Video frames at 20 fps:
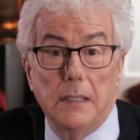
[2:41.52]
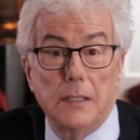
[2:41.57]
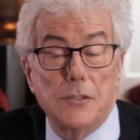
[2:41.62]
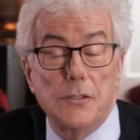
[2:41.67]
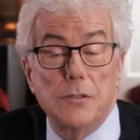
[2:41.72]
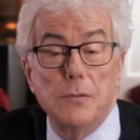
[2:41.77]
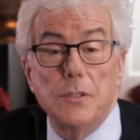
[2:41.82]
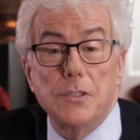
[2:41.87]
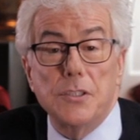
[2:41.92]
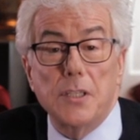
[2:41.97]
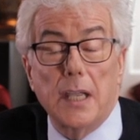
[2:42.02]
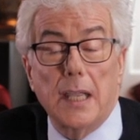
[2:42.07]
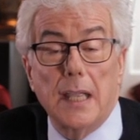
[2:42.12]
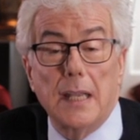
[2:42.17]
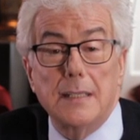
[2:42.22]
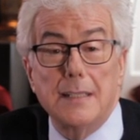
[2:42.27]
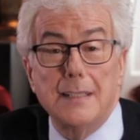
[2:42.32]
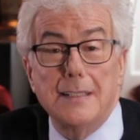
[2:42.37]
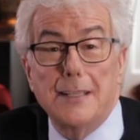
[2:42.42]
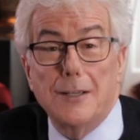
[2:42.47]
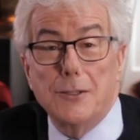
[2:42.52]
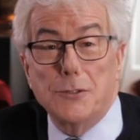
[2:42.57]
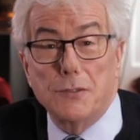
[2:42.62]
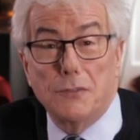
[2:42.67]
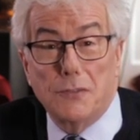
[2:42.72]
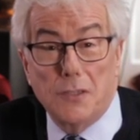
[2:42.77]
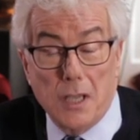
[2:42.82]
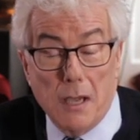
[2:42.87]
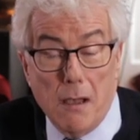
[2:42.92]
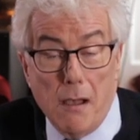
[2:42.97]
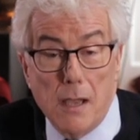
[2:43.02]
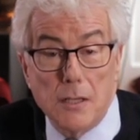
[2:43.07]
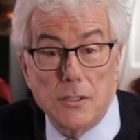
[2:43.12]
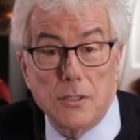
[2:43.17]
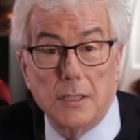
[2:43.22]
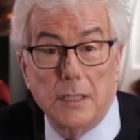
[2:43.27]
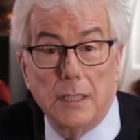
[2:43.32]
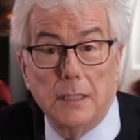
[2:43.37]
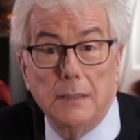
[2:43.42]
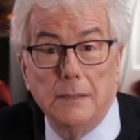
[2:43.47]
As soon as I get details of
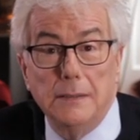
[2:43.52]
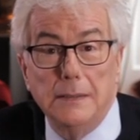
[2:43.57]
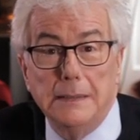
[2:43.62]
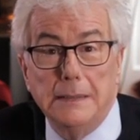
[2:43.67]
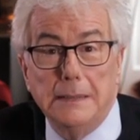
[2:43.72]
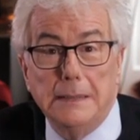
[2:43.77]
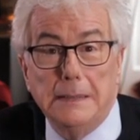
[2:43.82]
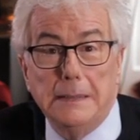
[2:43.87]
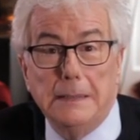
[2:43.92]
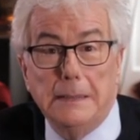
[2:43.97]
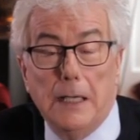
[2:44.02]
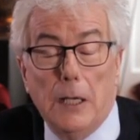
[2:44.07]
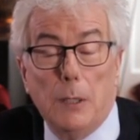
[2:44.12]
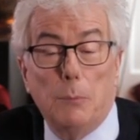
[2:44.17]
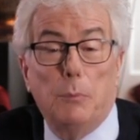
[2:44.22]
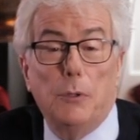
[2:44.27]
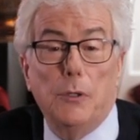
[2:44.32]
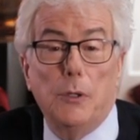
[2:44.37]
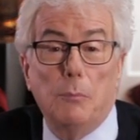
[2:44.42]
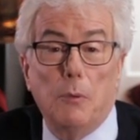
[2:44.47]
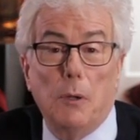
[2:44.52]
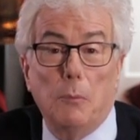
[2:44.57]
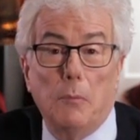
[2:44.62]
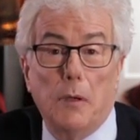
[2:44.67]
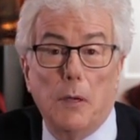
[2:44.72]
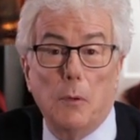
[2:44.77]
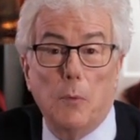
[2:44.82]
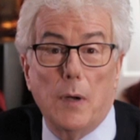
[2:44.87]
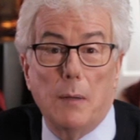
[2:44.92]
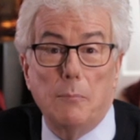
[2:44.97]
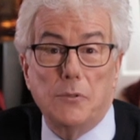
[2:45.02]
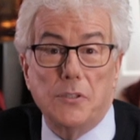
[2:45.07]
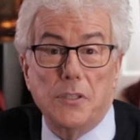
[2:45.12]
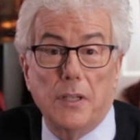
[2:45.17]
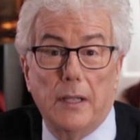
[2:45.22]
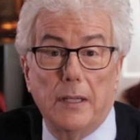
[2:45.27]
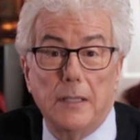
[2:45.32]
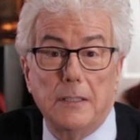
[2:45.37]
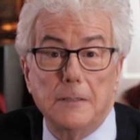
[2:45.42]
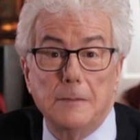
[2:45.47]
casting, I'll put them on my
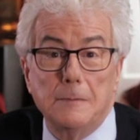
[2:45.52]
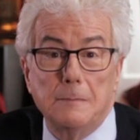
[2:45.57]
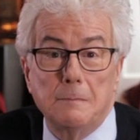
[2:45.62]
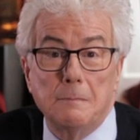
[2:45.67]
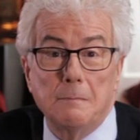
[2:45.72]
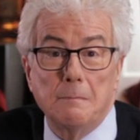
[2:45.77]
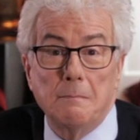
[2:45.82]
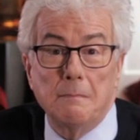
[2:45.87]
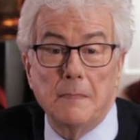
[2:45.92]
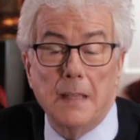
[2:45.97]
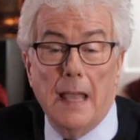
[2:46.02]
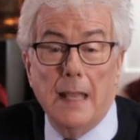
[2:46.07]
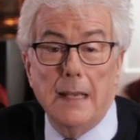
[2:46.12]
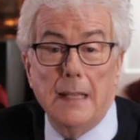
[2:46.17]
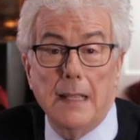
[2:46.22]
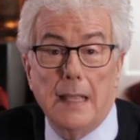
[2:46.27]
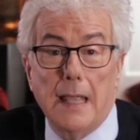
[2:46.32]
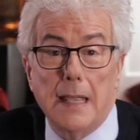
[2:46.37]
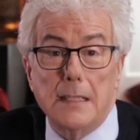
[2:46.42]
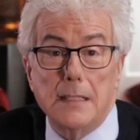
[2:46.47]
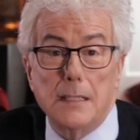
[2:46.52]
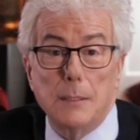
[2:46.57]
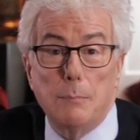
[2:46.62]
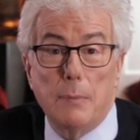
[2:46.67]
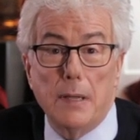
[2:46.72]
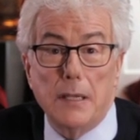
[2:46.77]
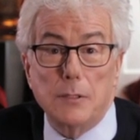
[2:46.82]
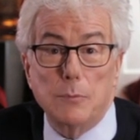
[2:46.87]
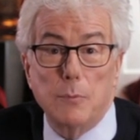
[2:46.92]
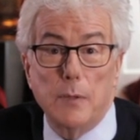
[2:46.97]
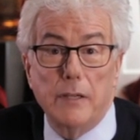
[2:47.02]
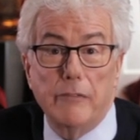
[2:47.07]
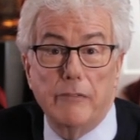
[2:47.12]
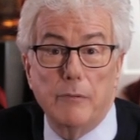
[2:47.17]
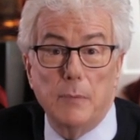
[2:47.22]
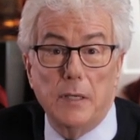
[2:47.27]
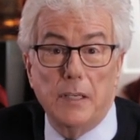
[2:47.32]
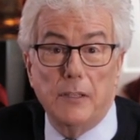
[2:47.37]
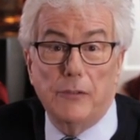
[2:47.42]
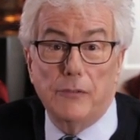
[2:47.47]
website. And I guess the best way
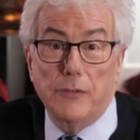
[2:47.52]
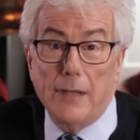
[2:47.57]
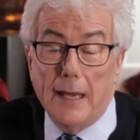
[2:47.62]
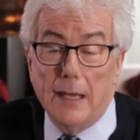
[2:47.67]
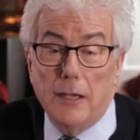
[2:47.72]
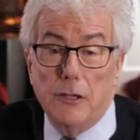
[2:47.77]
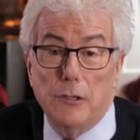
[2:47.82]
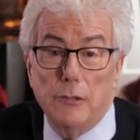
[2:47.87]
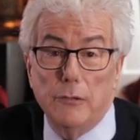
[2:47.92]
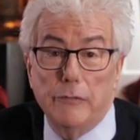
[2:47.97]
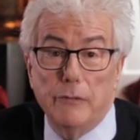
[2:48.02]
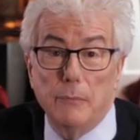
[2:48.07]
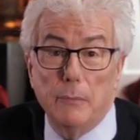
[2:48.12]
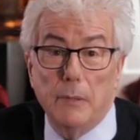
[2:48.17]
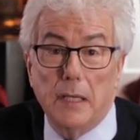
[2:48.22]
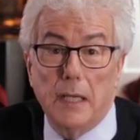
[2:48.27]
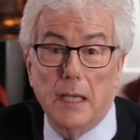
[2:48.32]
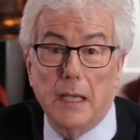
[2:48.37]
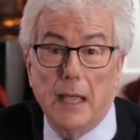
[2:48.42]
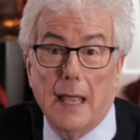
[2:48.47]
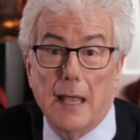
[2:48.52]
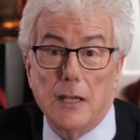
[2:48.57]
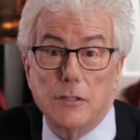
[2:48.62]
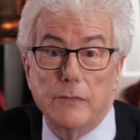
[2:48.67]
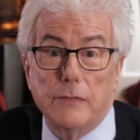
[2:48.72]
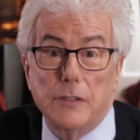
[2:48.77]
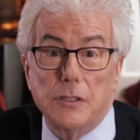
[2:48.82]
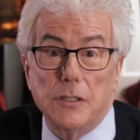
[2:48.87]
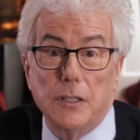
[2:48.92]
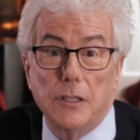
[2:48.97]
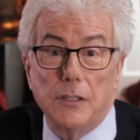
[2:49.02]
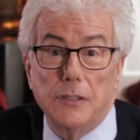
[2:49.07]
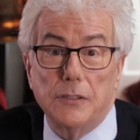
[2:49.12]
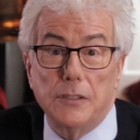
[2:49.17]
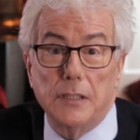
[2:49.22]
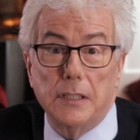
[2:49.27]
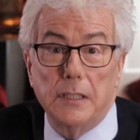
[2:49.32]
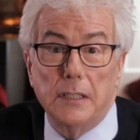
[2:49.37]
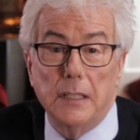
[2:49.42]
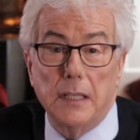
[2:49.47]
for me to thank you for making Edge of
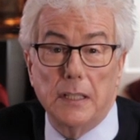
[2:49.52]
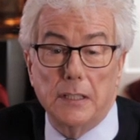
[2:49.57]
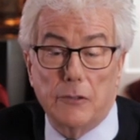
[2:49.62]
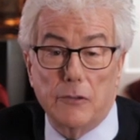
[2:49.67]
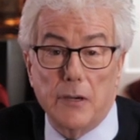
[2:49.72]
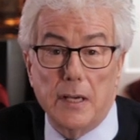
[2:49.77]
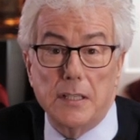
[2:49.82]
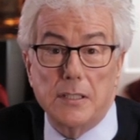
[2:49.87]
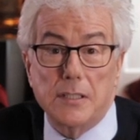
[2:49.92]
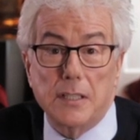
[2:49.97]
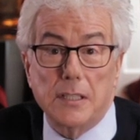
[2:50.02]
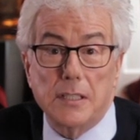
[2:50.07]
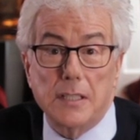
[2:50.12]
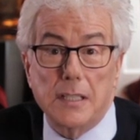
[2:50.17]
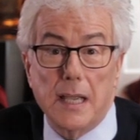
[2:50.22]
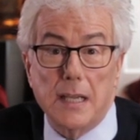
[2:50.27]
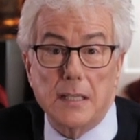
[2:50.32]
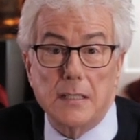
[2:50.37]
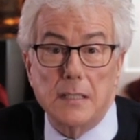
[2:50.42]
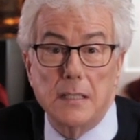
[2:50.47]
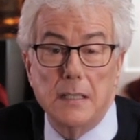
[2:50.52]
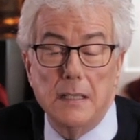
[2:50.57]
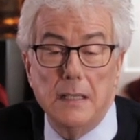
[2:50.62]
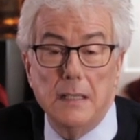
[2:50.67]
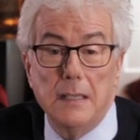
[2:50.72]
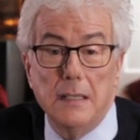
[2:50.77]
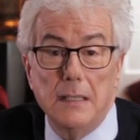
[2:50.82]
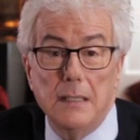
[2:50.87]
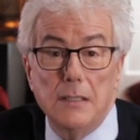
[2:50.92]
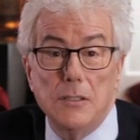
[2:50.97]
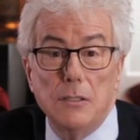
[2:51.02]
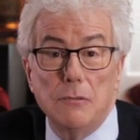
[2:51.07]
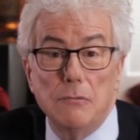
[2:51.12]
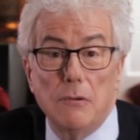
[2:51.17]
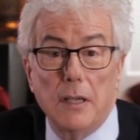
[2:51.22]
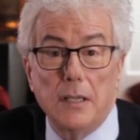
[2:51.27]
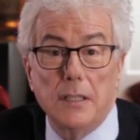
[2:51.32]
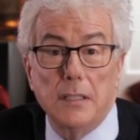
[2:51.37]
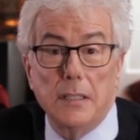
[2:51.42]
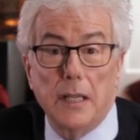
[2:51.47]
Eternity a great success is to
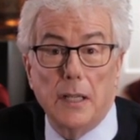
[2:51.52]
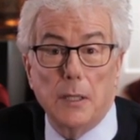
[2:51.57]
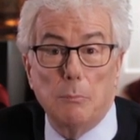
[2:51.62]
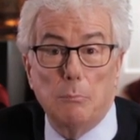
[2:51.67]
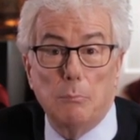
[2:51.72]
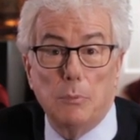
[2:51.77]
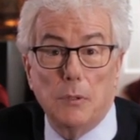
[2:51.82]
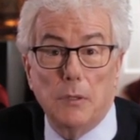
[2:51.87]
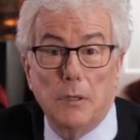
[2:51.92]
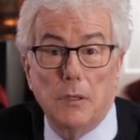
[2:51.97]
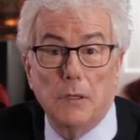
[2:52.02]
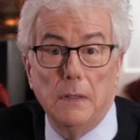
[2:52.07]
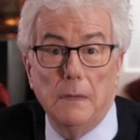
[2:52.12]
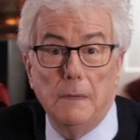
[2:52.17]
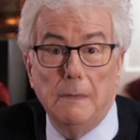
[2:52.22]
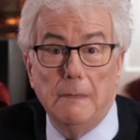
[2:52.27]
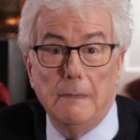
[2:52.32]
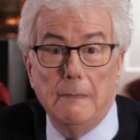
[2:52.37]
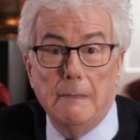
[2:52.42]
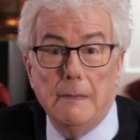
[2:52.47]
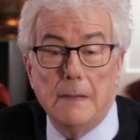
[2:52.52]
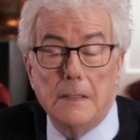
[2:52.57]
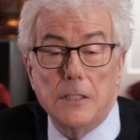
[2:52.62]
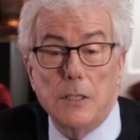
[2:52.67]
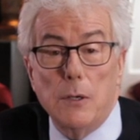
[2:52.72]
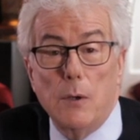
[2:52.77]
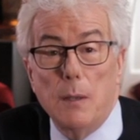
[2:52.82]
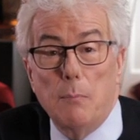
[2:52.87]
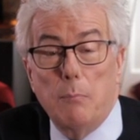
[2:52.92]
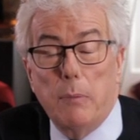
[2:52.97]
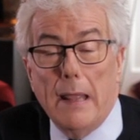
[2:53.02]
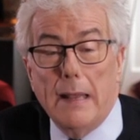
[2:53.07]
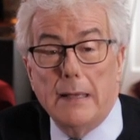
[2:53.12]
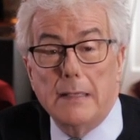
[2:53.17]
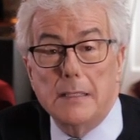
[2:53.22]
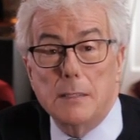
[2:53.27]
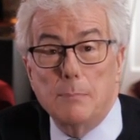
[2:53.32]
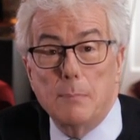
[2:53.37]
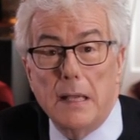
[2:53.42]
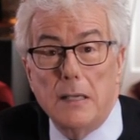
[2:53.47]
write another book. So I
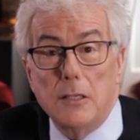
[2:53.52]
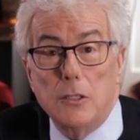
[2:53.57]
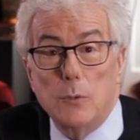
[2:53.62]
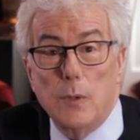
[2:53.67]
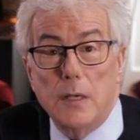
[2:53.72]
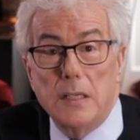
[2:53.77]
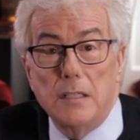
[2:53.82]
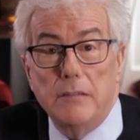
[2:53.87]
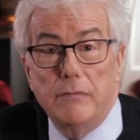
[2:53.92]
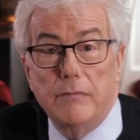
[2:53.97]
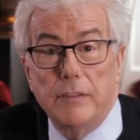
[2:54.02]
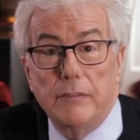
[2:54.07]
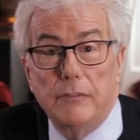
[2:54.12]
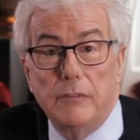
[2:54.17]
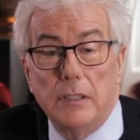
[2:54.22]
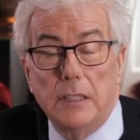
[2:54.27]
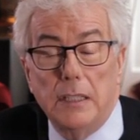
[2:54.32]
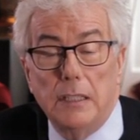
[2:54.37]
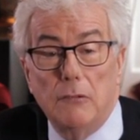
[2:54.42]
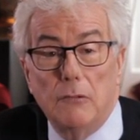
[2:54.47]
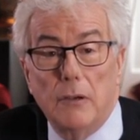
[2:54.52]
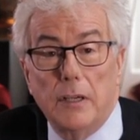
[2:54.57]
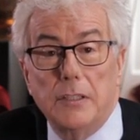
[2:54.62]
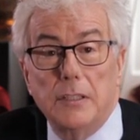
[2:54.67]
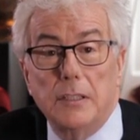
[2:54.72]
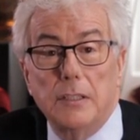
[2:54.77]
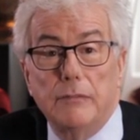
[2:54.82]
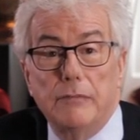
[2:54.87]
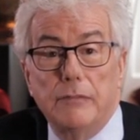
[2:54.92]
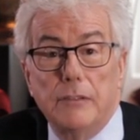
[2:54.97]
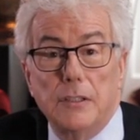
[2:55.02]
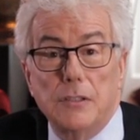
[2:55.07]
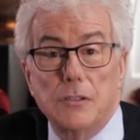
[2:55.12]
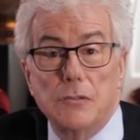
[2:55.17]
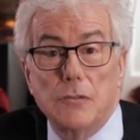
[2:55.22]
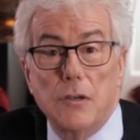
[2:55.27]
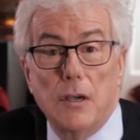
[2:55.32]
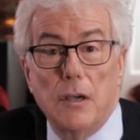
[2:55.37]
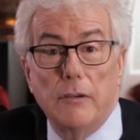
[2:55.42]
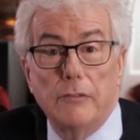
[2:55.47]
plan to spend 2015 writing the
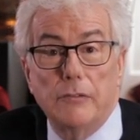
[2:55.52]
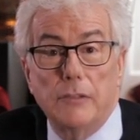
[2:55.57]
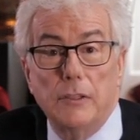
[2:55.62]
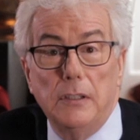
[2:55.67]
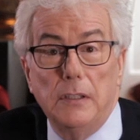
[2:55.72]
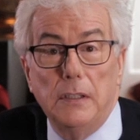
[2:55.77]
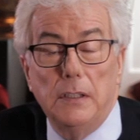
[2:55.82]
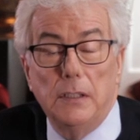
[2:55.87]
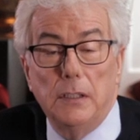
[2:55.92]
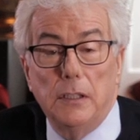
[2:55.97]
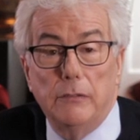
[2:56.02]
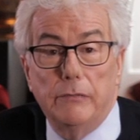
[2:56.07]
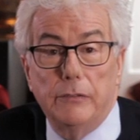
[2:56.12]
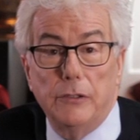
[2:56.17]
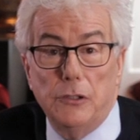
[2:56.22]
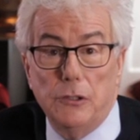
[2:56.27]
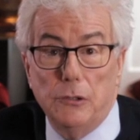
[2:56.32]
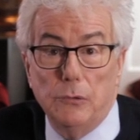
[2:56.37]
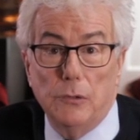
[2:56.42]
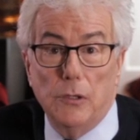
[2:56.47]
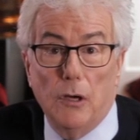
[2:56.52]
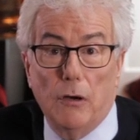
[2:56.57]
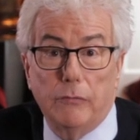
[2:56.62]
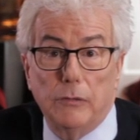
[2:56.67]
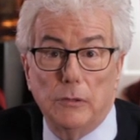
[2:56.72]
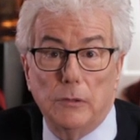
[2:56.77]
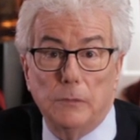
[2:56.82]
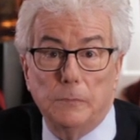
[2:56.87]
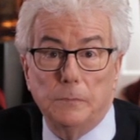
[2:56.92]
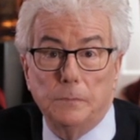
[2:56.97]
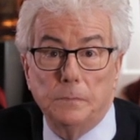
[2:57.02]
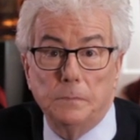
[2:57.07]
first draft of a new novel.